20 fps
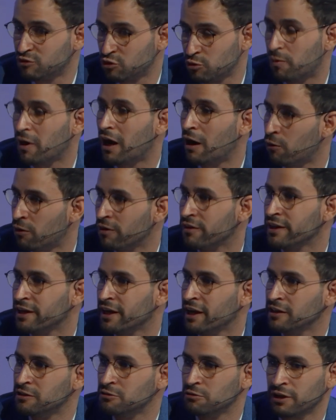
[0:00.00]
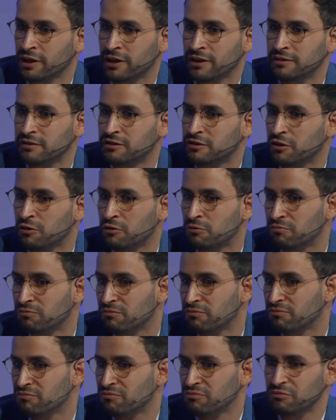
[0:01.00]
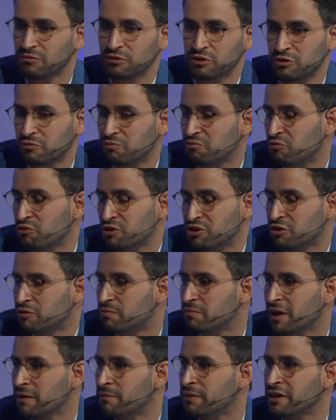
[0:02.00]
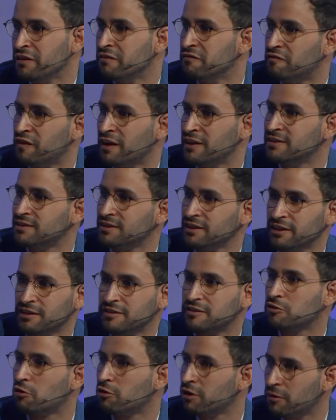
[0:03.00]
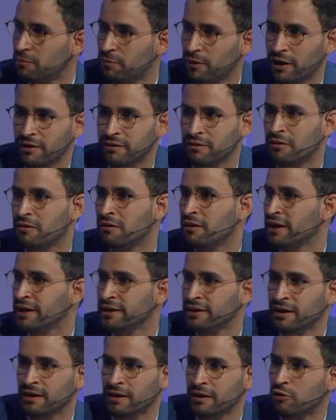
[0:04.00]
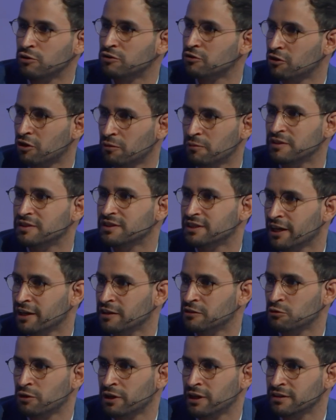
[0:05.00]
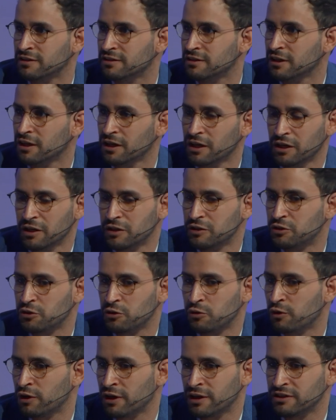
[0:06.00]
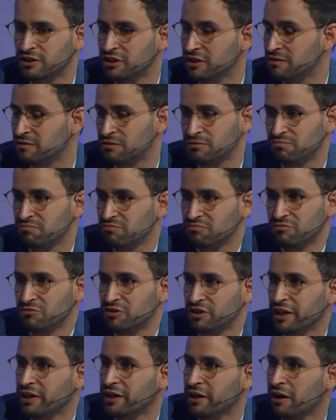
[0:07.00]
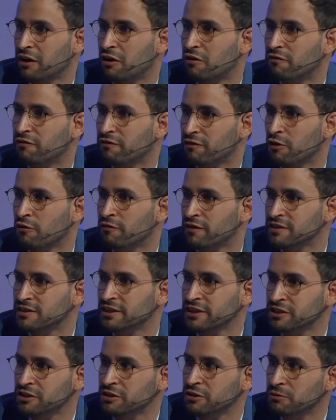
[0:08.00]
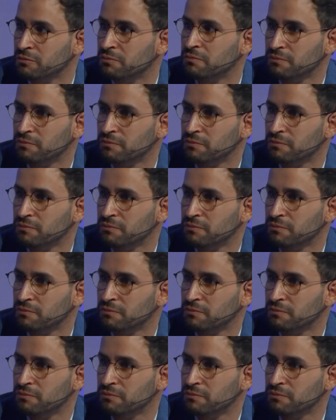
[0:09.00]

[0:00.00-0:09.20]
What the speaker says: power the gateway, so we should maybe invest in a solar panel, in autonomous gateways to just take care of this issue.